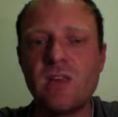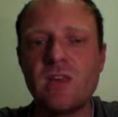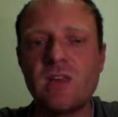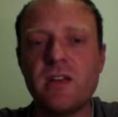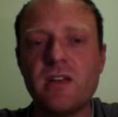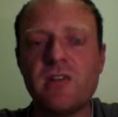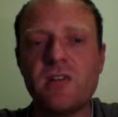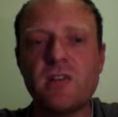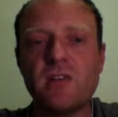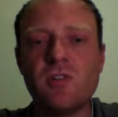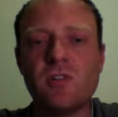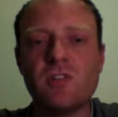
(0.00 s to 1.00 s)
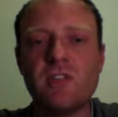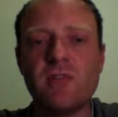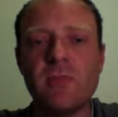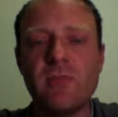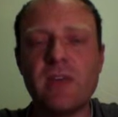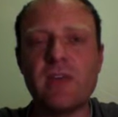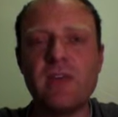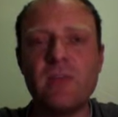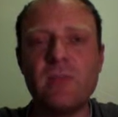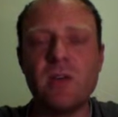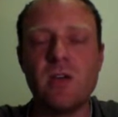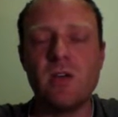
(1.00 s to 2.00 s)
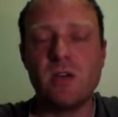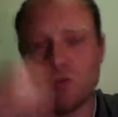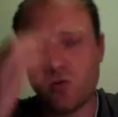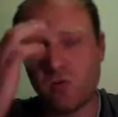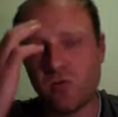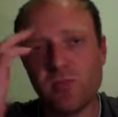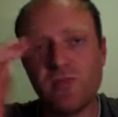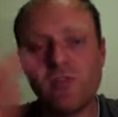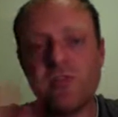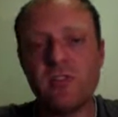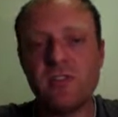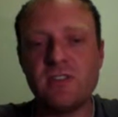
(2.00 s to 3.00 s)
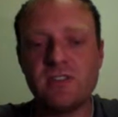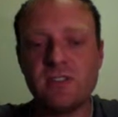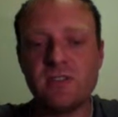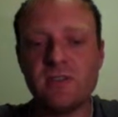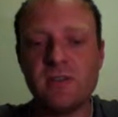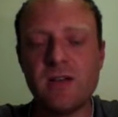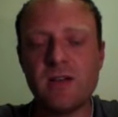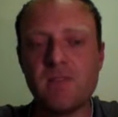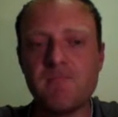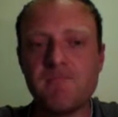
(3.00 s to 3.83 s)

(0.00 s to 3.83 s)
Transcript: Now, view controllers have a method called preferred status bar.